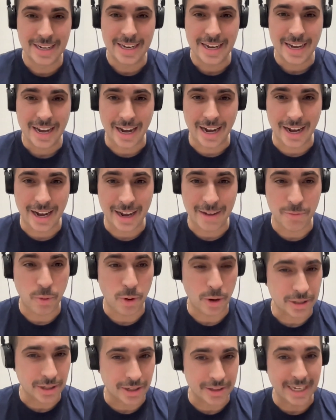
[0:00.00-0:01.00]
I've
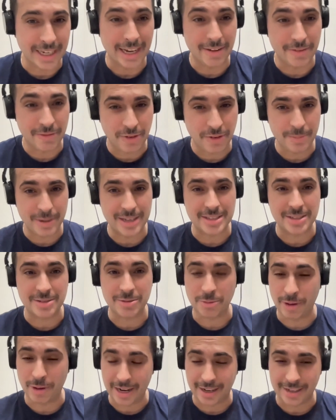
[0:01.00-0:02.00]
worked on the
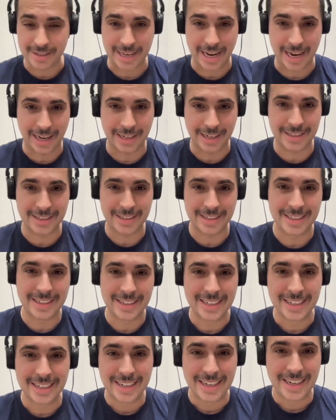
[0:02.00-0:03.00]
infamous Rikers Island.
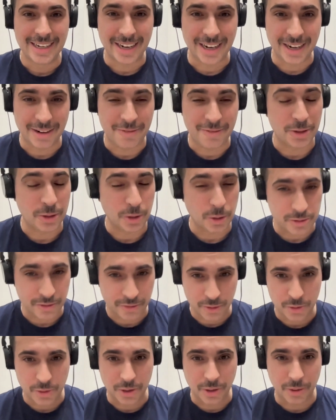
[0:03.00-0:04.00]
For those of
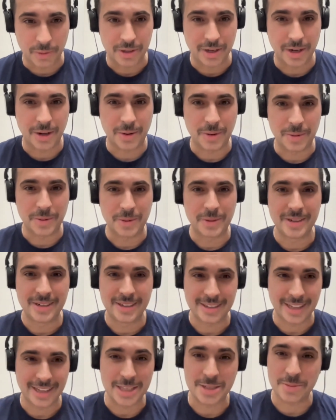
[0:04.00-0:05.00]
you who don't know,
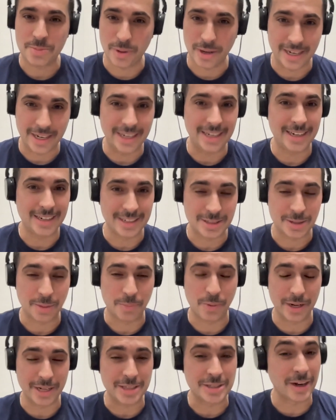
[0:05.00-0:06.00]
it's a
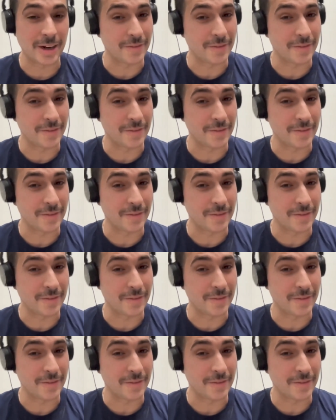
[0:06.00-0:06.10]
pretty tough